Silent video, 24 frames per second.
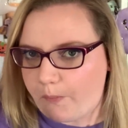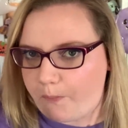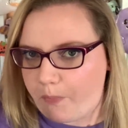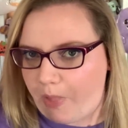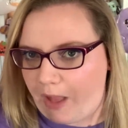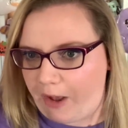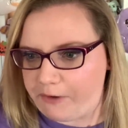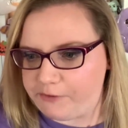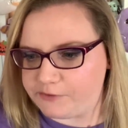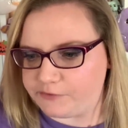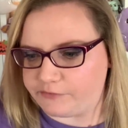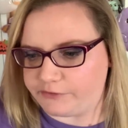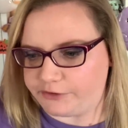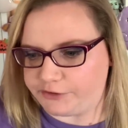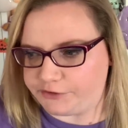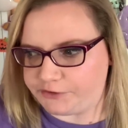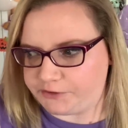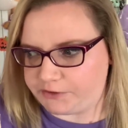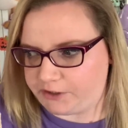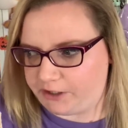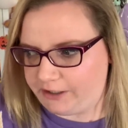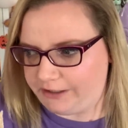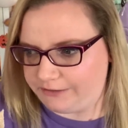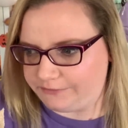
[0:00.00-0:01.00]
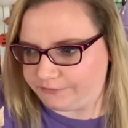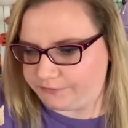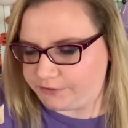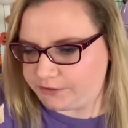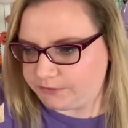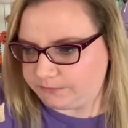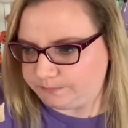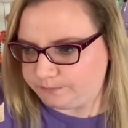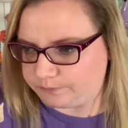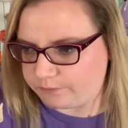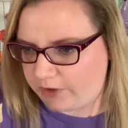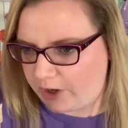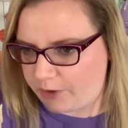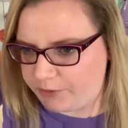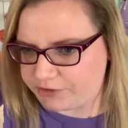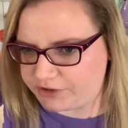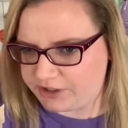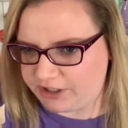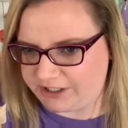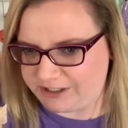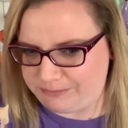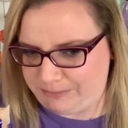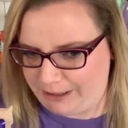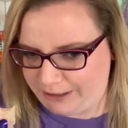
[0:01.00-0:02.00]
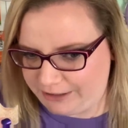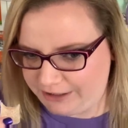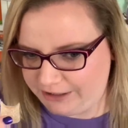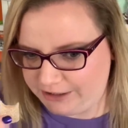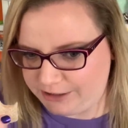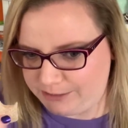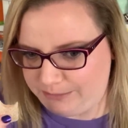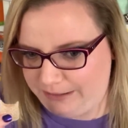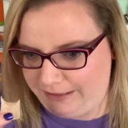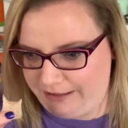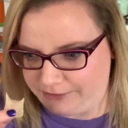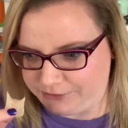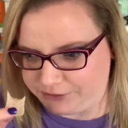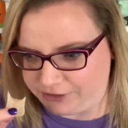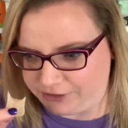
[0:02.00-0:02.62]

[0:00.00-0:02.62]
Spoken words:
That is very soft. I wasn't expecting it to be that